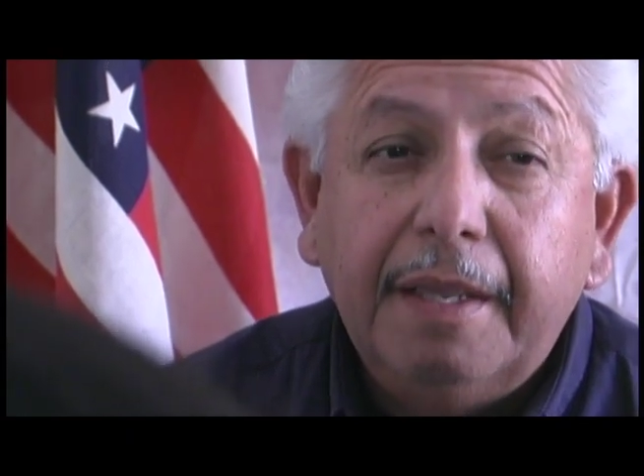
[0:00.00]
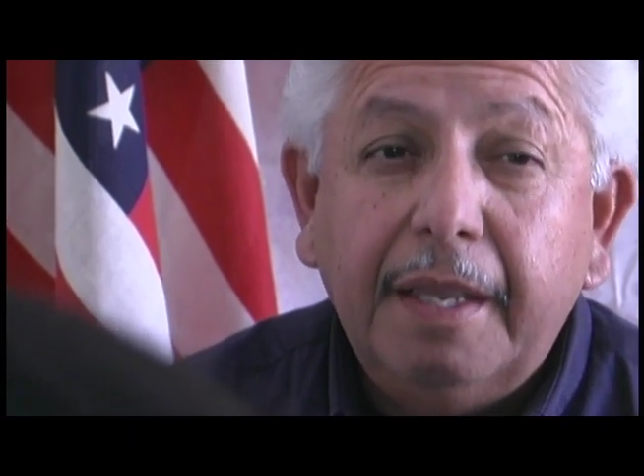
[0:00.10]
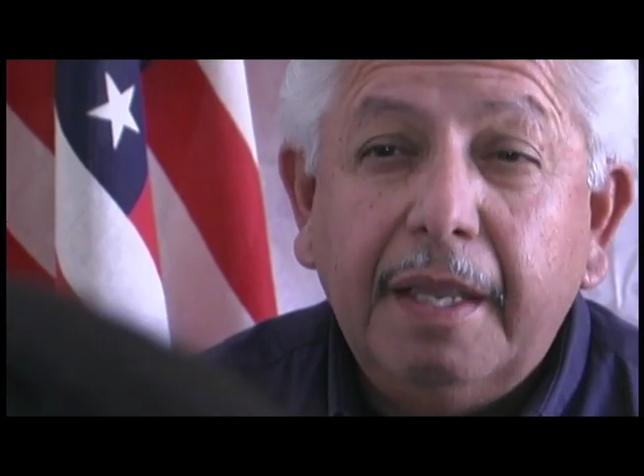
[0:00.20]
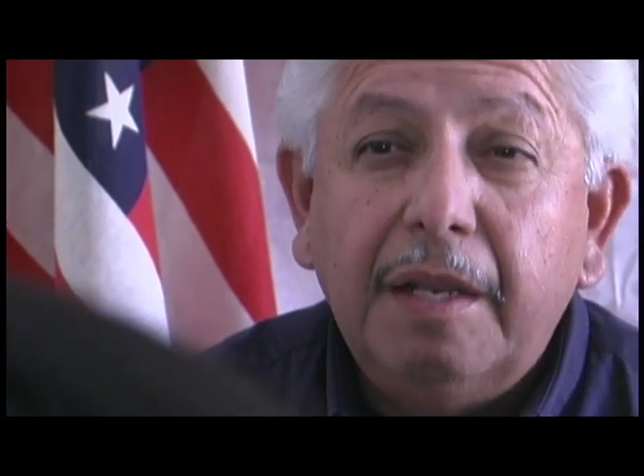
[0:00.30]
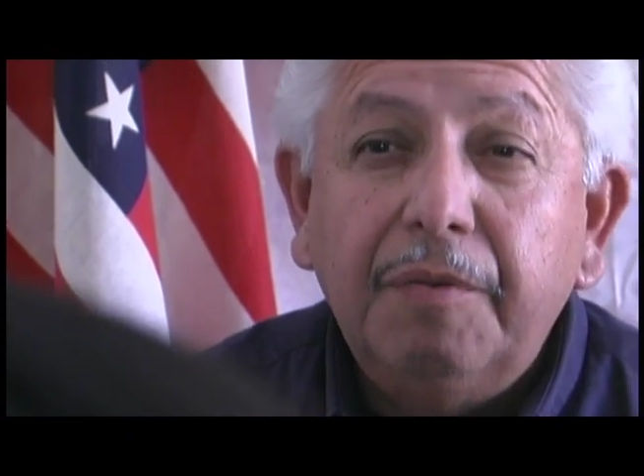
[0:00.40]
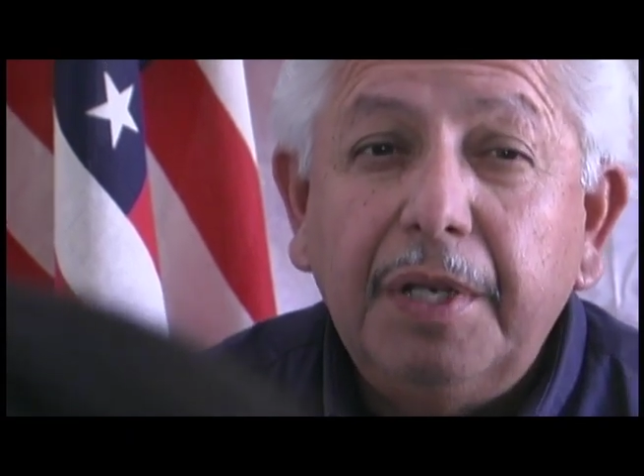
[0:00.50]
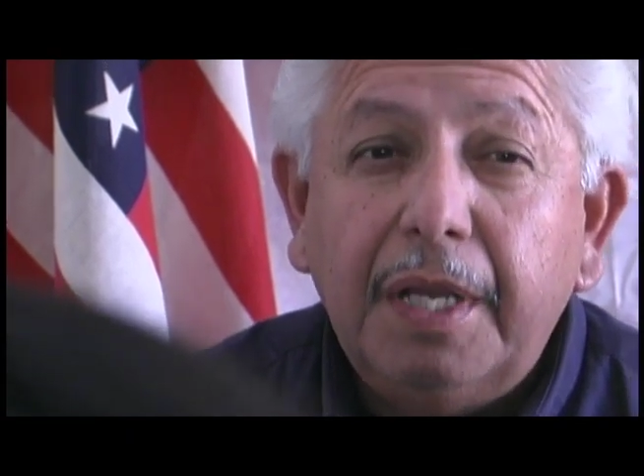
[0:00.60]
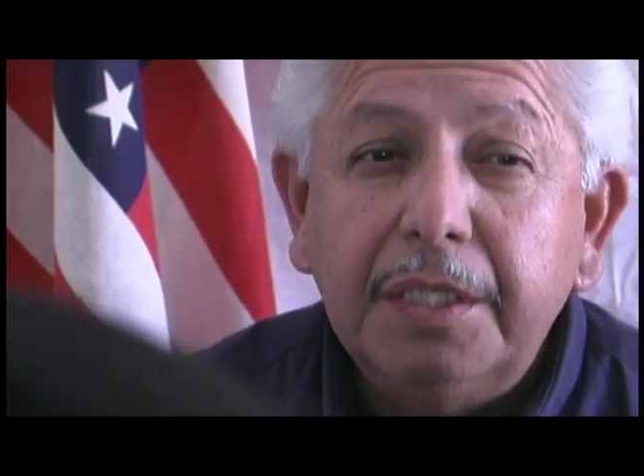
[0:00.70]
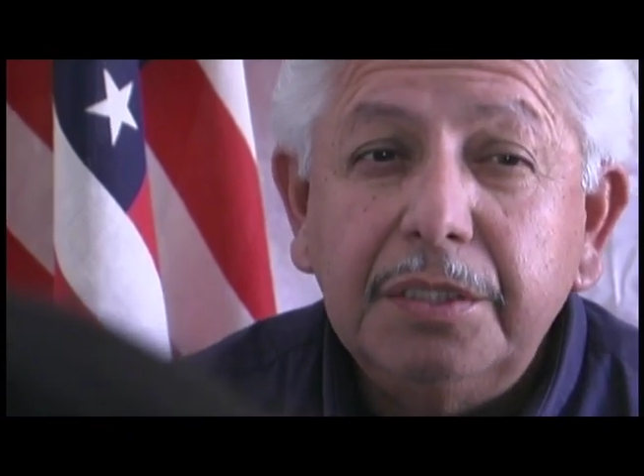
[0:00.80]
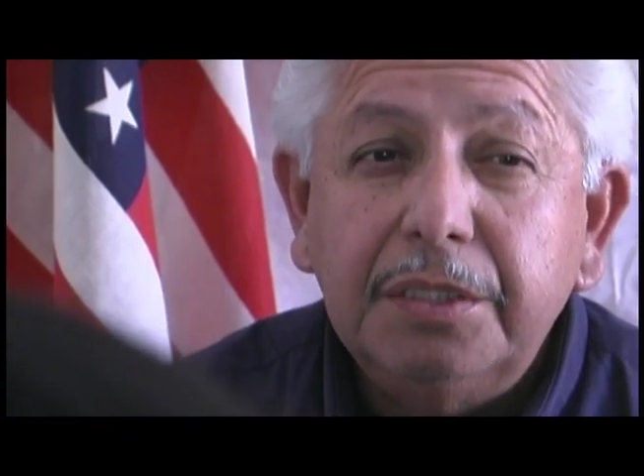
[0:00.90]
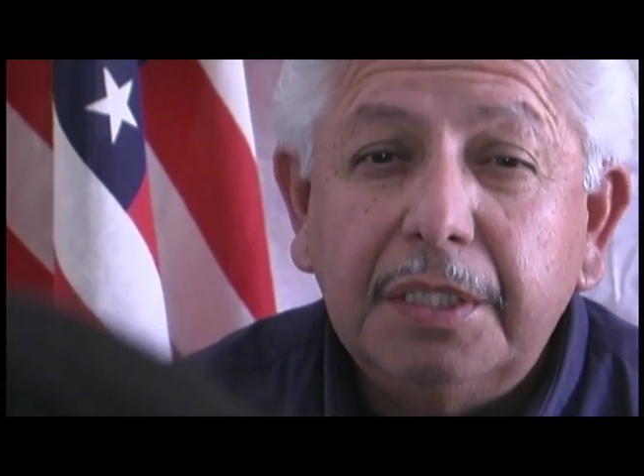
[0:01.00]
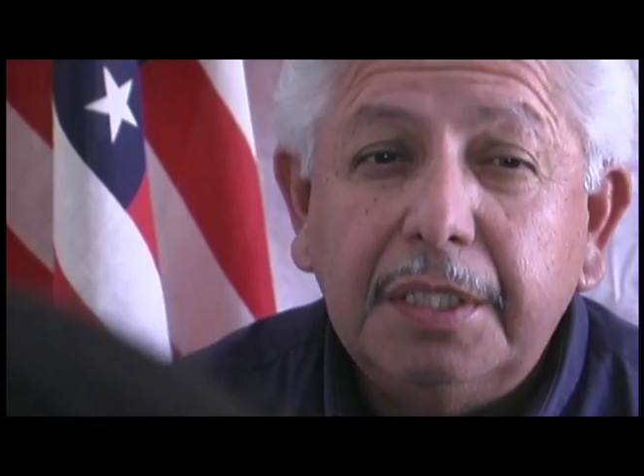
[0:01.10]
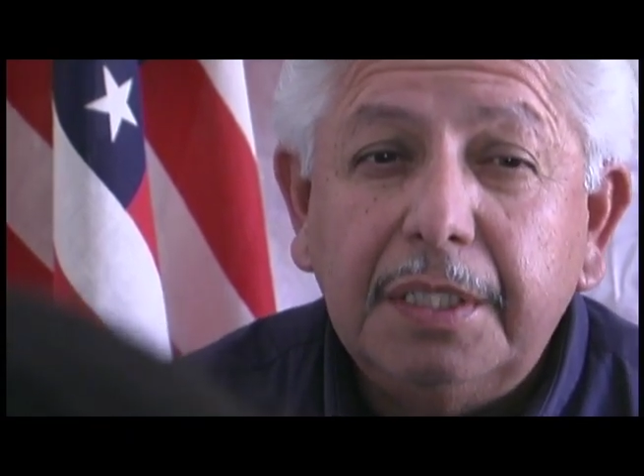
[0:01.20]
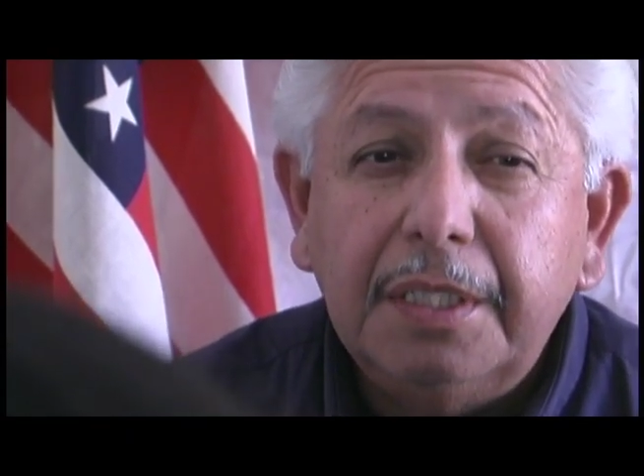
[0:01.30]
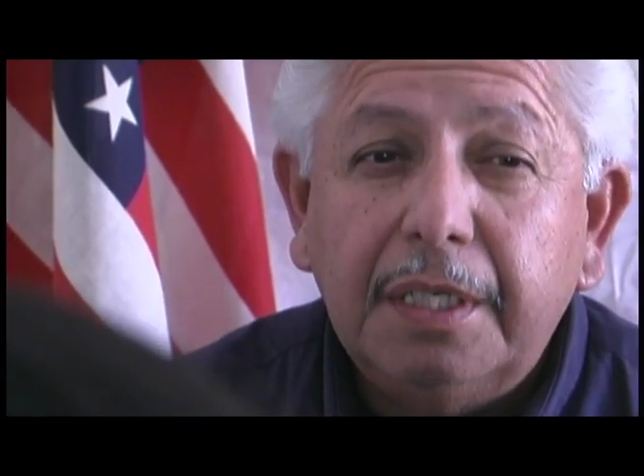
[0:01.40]
And we lost
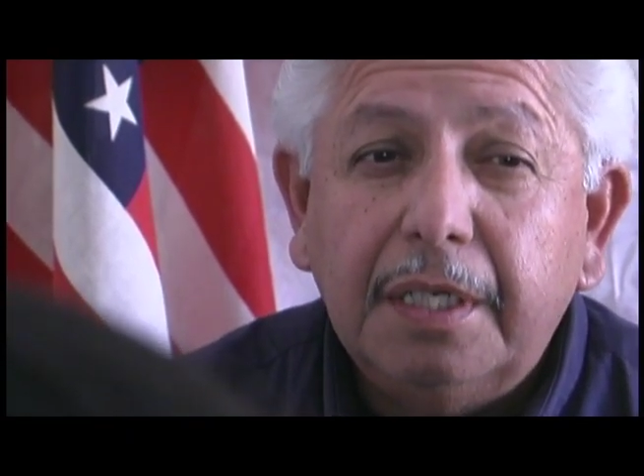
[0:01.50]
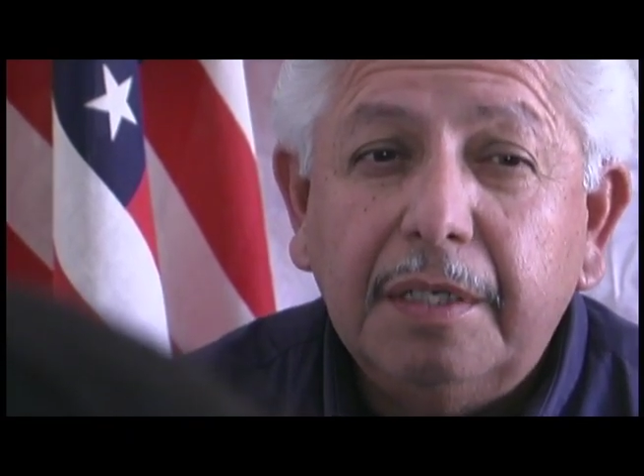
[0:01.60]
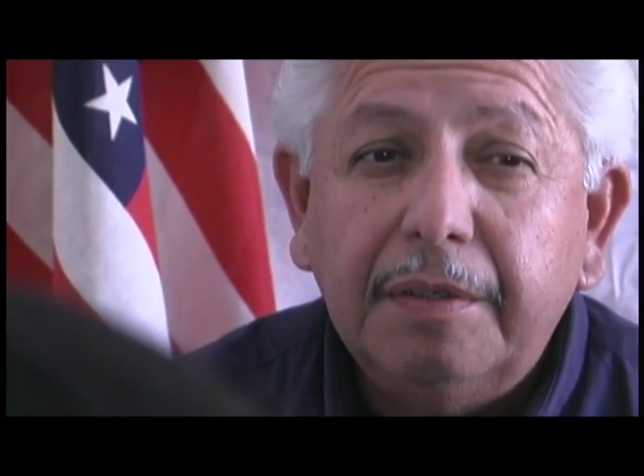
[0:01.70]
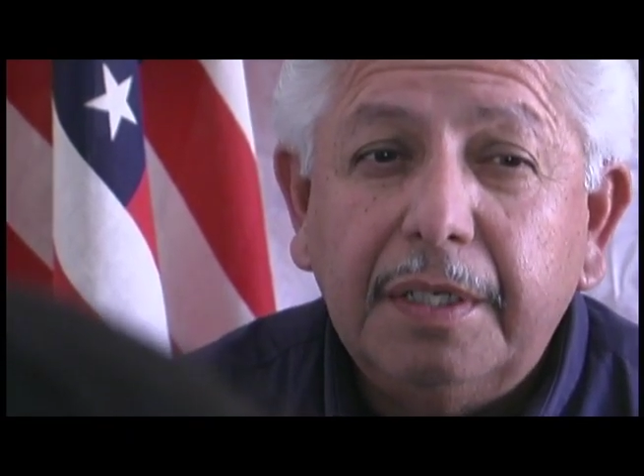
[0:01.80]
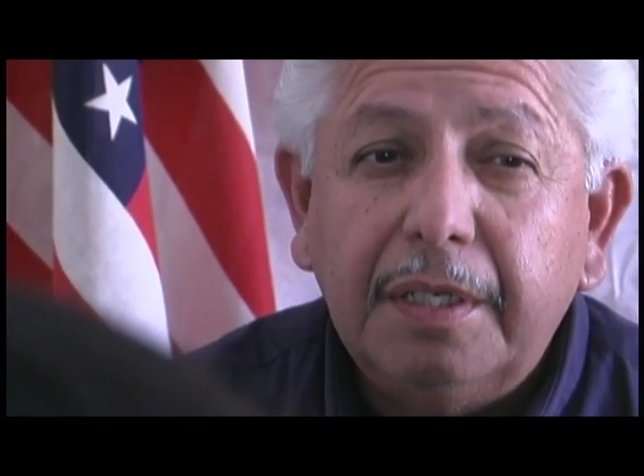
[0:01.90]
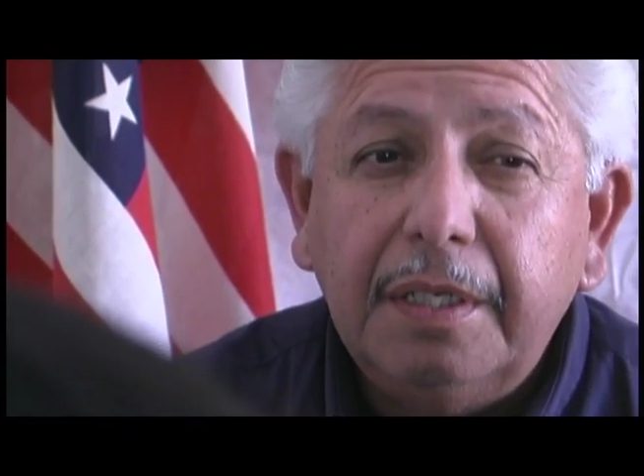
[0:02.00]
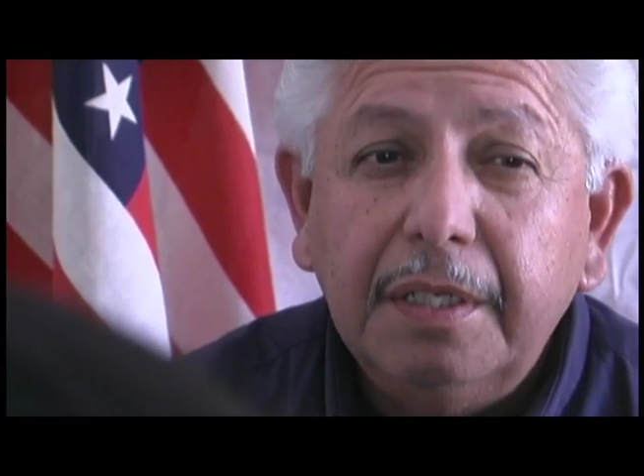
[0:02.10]
uh, our uh,